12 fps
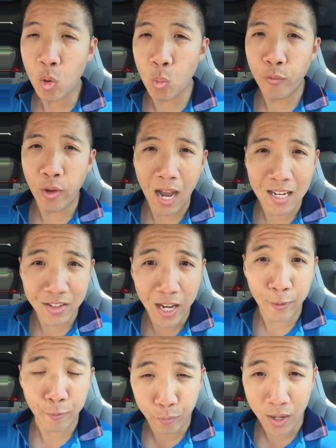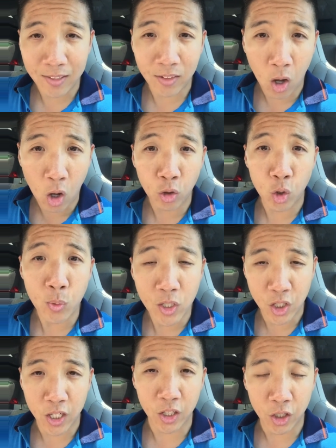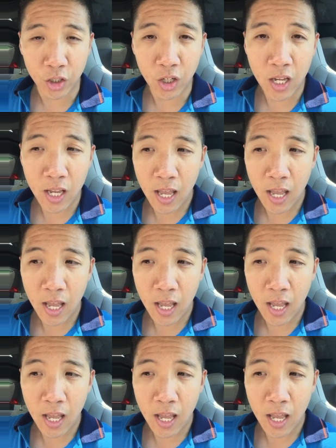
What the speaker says: Well, if you had 10 friends that all knew each other,